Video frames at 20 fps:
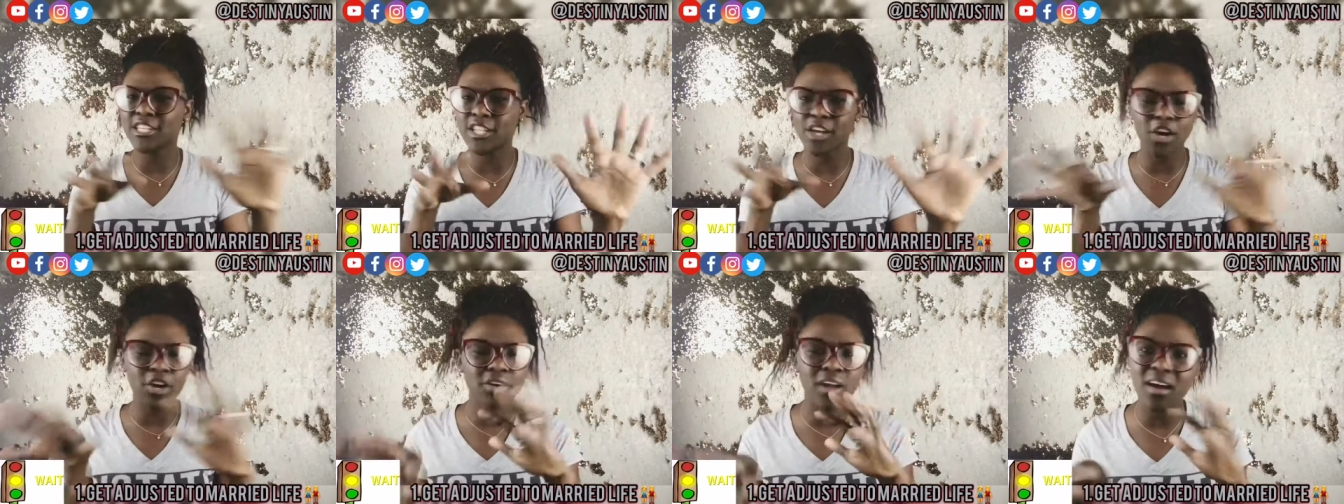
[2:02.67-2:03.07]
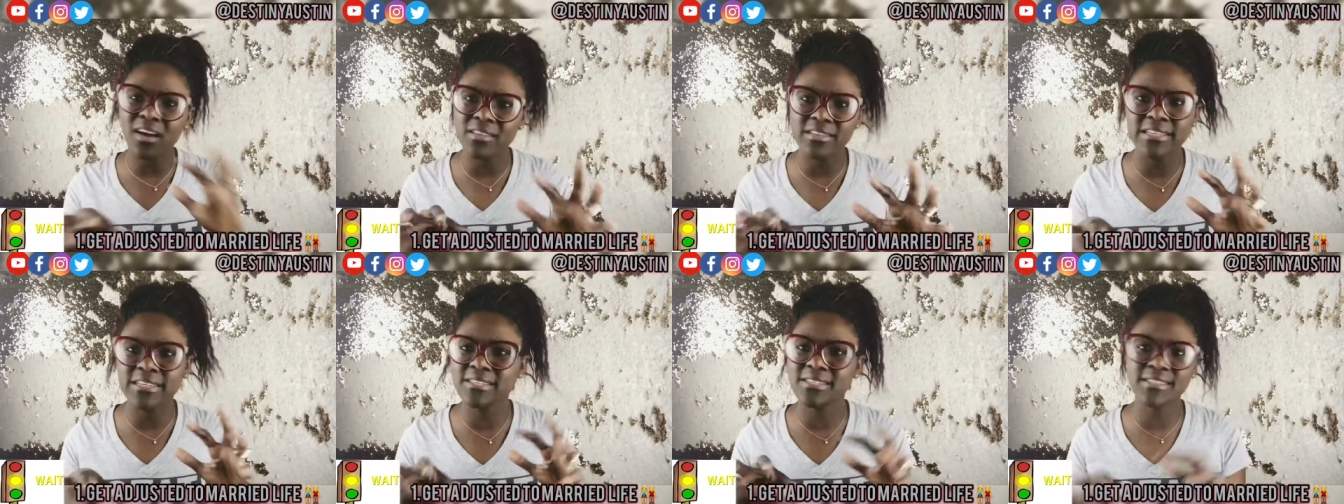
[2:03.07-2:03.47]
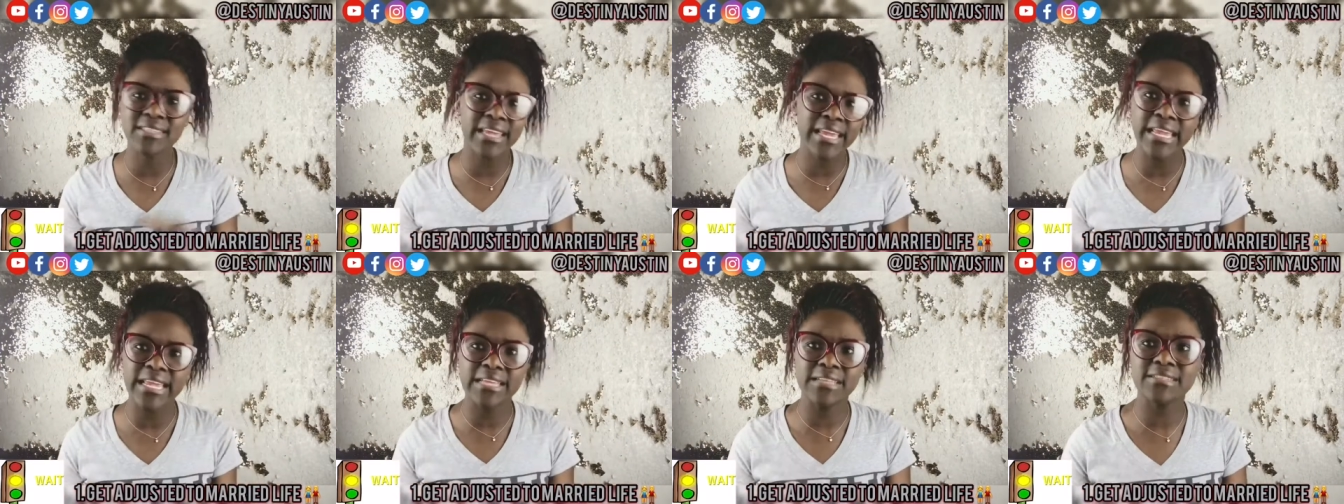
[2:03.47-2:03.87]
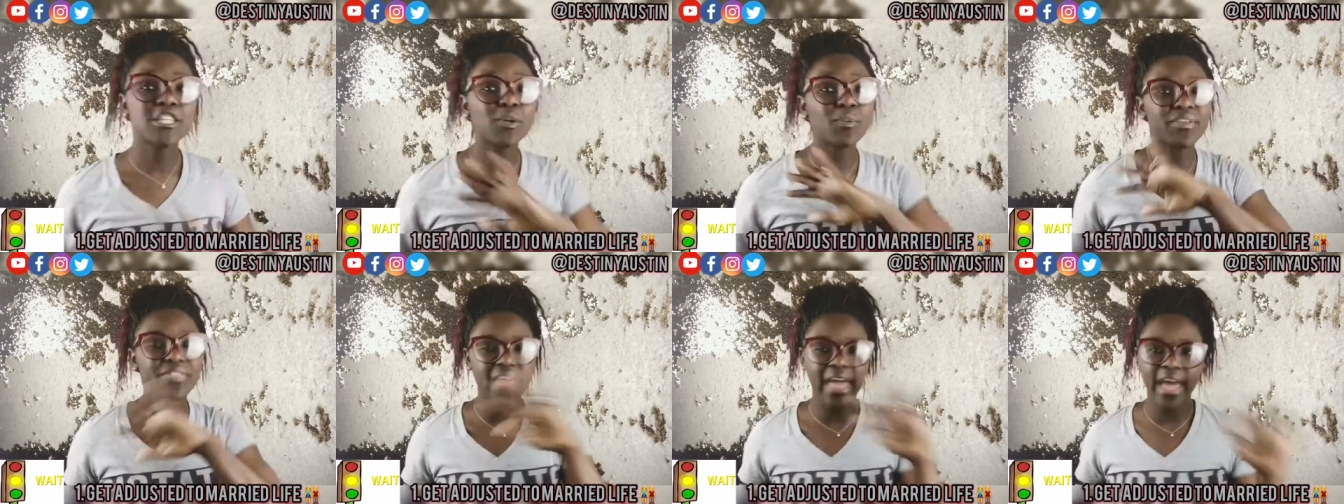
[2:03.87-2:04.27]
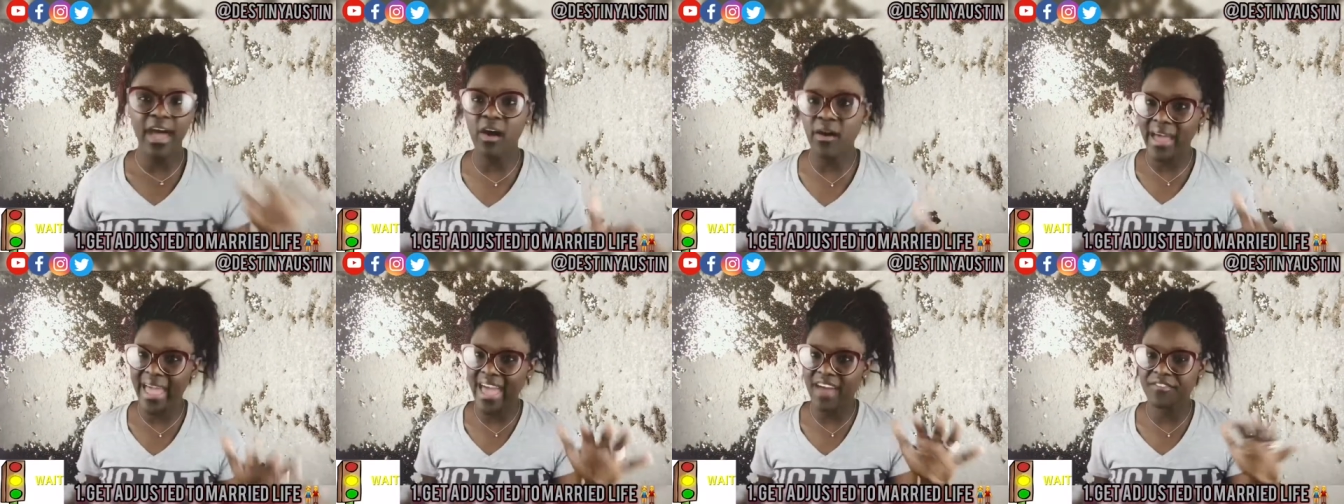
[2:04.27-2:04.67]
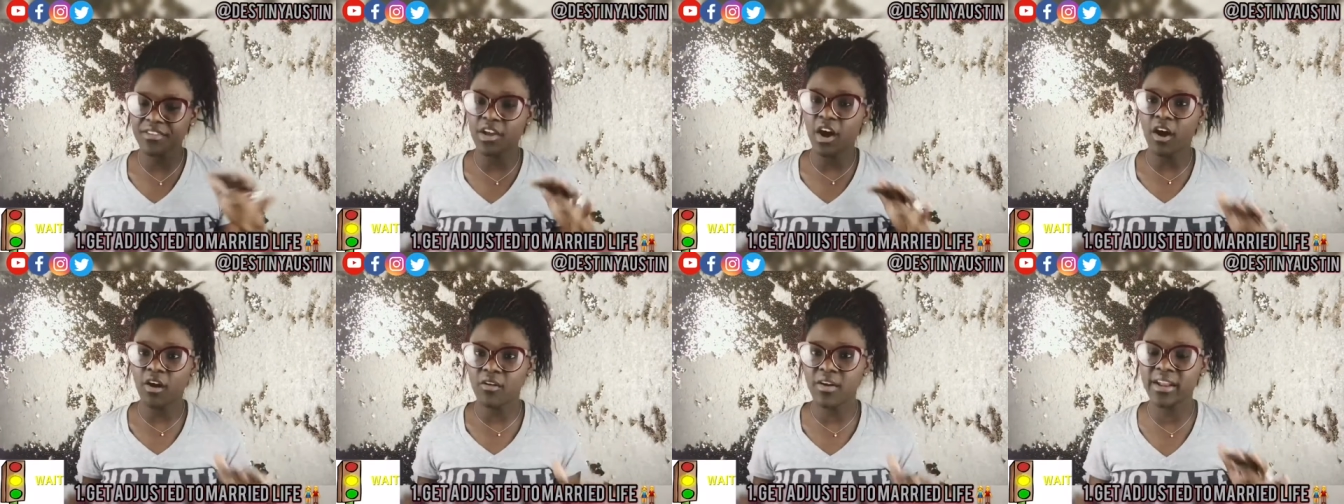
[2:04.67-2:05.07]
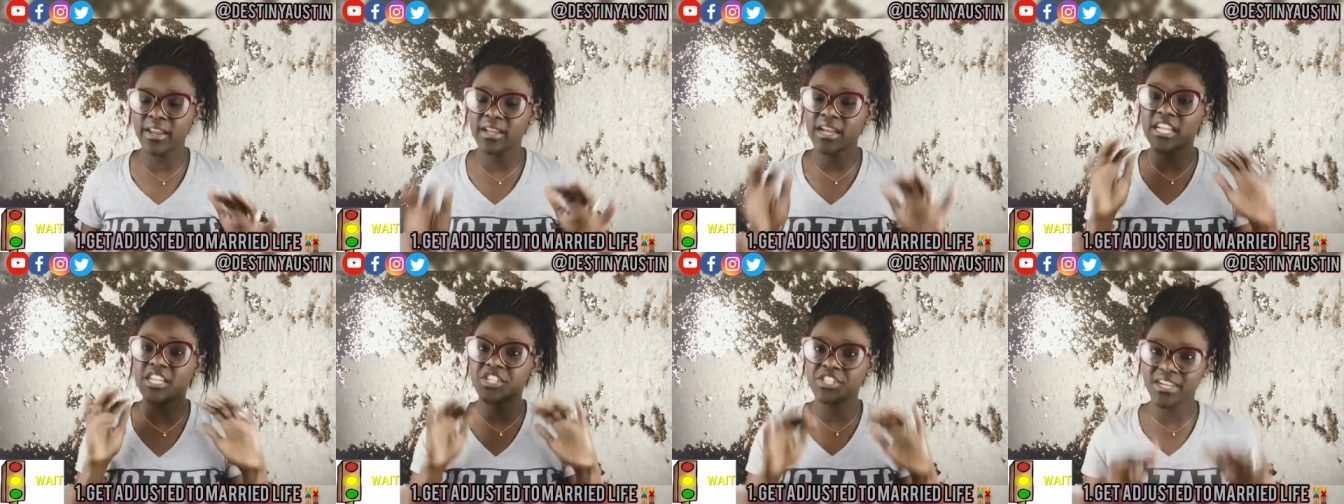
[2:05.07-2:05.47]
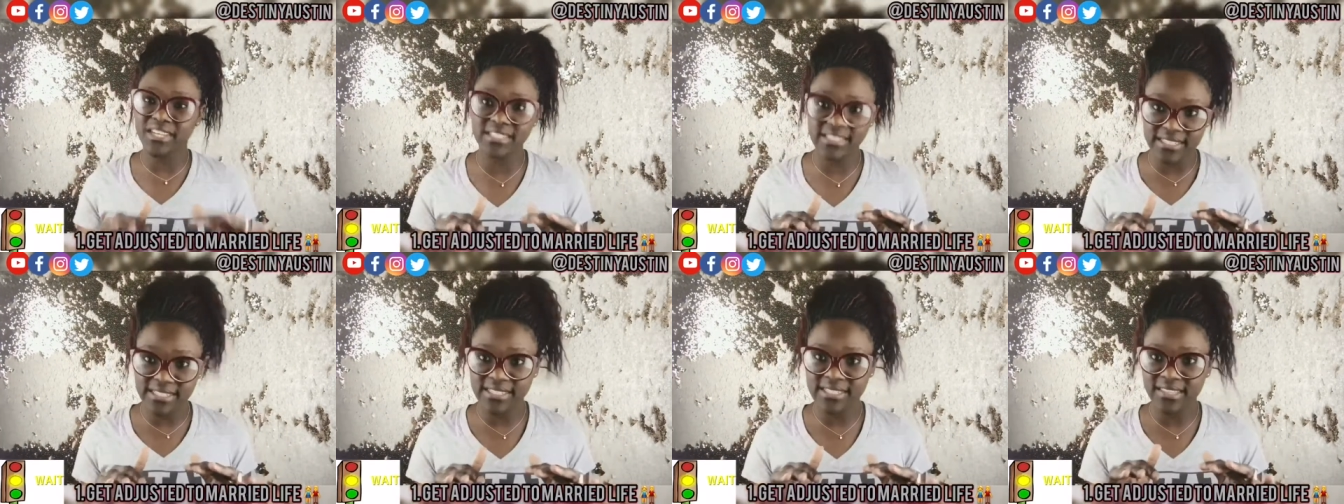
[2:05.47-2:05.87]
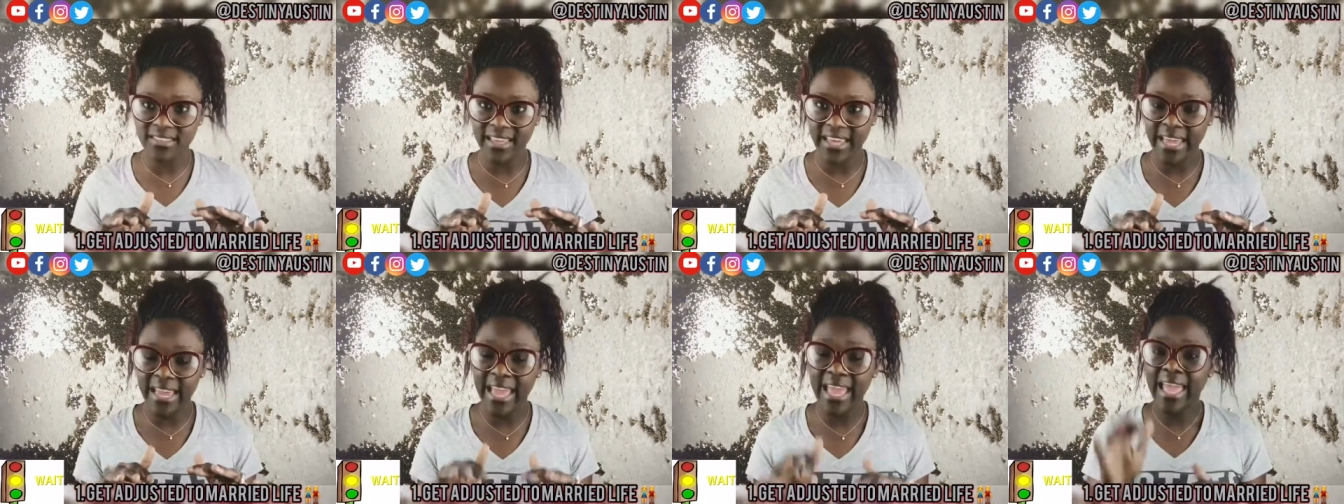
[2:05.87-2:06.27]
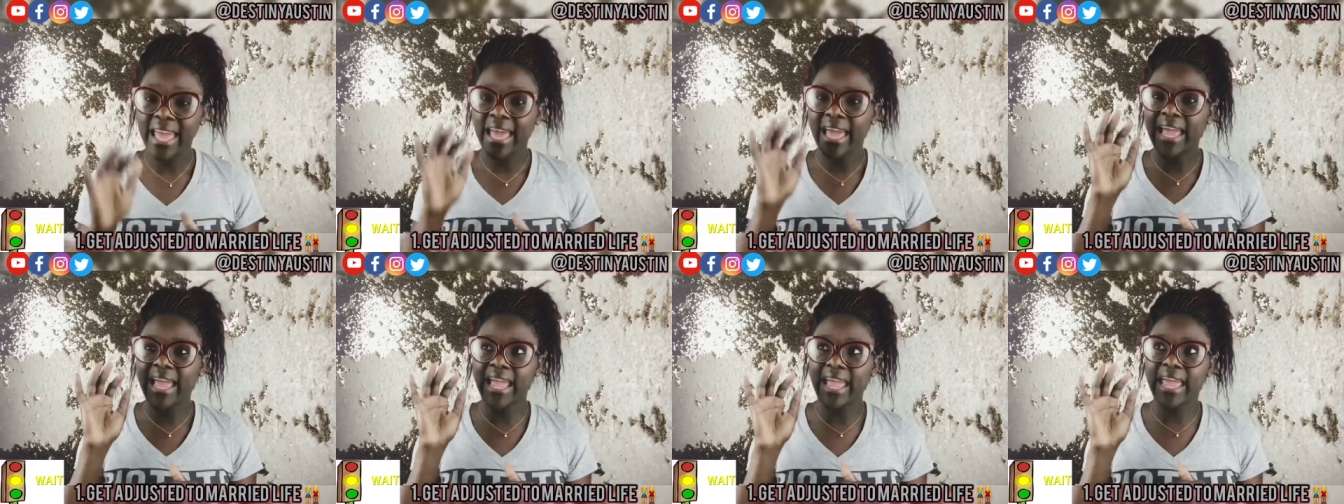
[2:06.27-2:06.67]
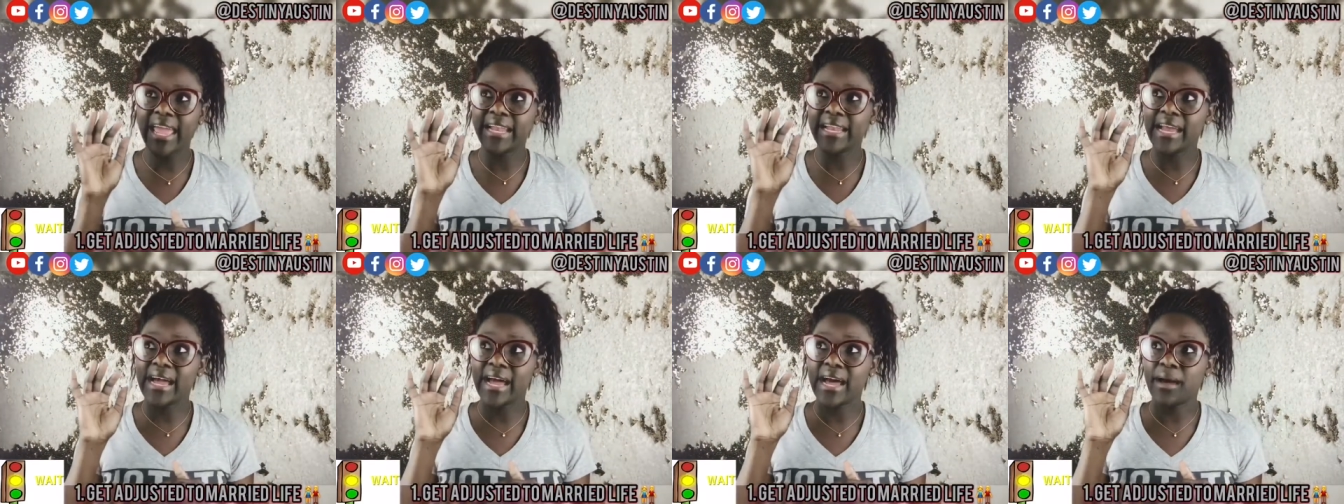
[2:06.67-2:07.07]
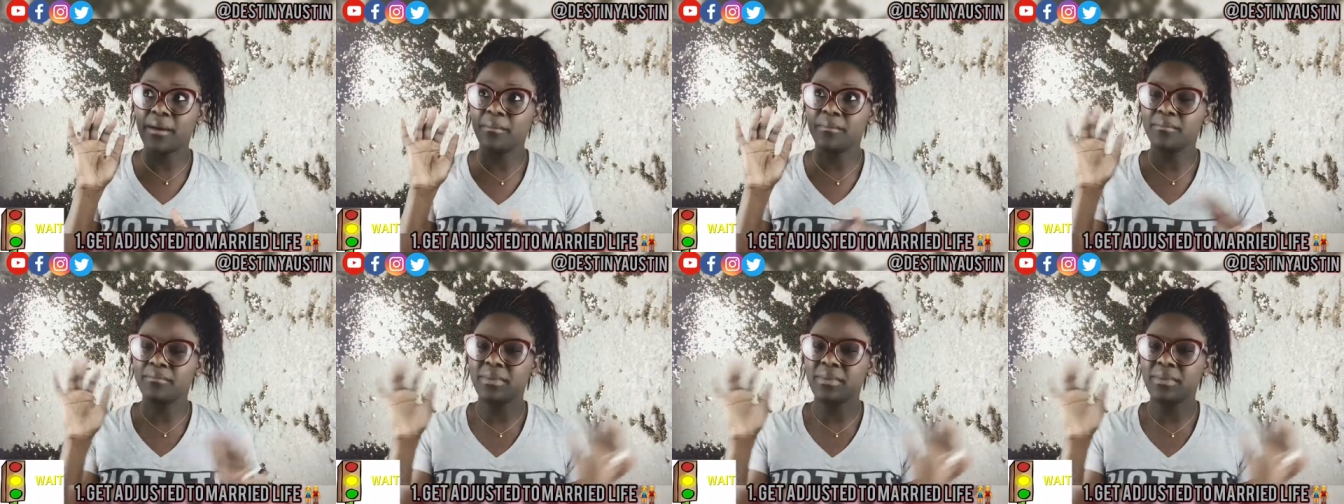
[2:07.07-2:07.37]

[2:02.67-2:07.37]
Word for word: learn all these things. So without having already adjusted to that and um,